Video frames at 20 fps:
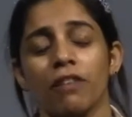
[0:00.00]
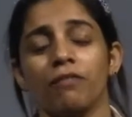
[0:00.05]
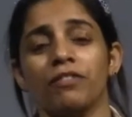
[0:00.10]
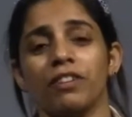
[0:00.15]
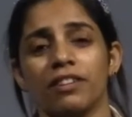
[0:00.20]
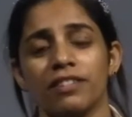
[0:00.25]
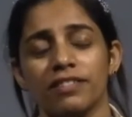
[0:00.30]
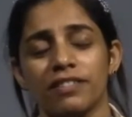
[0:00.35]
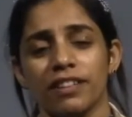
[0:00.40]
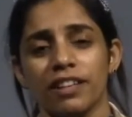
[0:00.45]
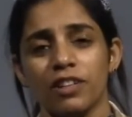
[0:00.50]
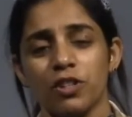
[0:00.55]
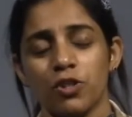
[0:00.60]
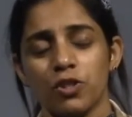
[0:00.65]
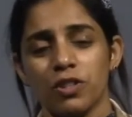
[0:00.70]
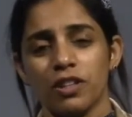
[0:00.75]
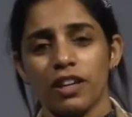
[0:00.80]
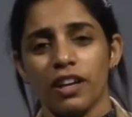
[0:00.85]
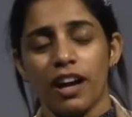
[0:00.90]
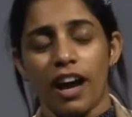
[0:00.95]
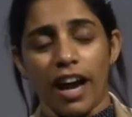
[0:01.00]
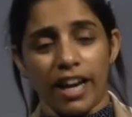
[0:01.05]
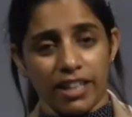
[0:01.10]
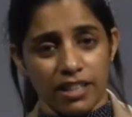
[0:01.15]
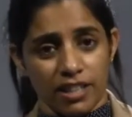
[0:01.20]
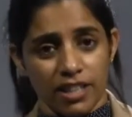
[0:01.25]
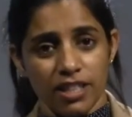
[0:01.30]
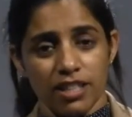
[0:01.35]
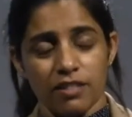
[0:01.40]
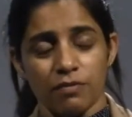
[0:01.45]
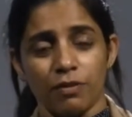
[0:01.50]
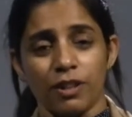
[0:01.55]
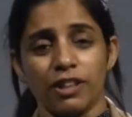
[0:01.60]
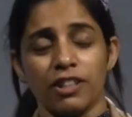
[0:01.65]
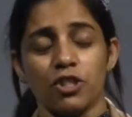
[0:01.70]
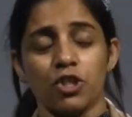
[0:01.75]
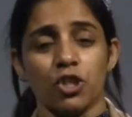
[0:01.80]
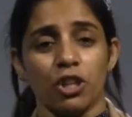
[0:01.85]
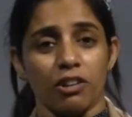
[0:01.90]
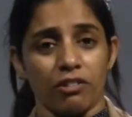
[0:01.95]
of the research I did with
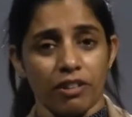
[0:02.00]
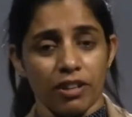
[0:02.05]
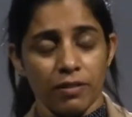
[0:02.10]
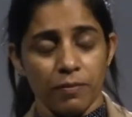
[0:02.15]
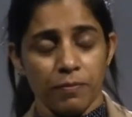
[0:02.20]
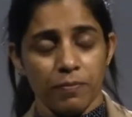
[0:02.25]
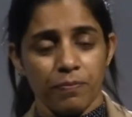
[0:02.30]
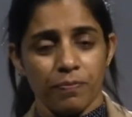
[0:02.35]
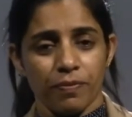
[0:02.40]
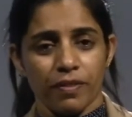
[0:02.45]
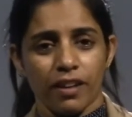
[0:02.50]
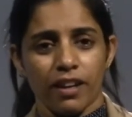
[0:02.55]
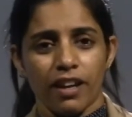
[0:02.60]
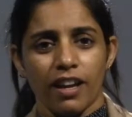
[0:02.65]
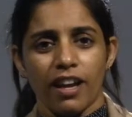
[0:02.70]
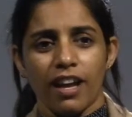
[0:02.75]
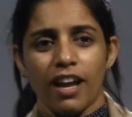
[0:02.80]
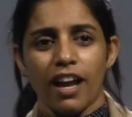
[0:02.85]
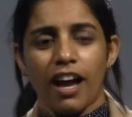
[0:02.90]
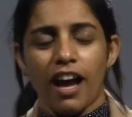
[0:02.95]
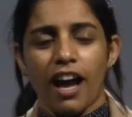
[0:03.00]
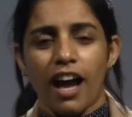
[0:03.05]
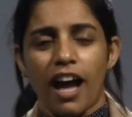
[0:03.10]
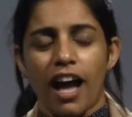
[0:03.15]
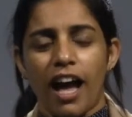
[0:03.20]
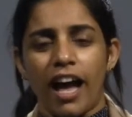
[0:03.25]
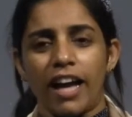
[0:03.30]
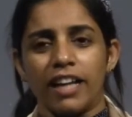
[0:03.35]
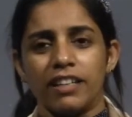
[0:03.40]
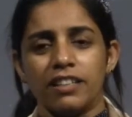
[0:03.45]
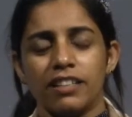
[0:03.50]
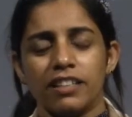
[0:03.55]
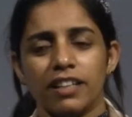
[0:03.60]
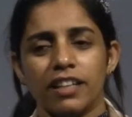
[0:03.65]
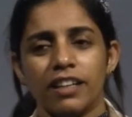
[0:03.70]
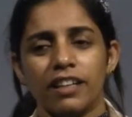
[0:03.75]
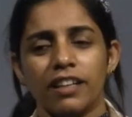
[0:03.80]
the children and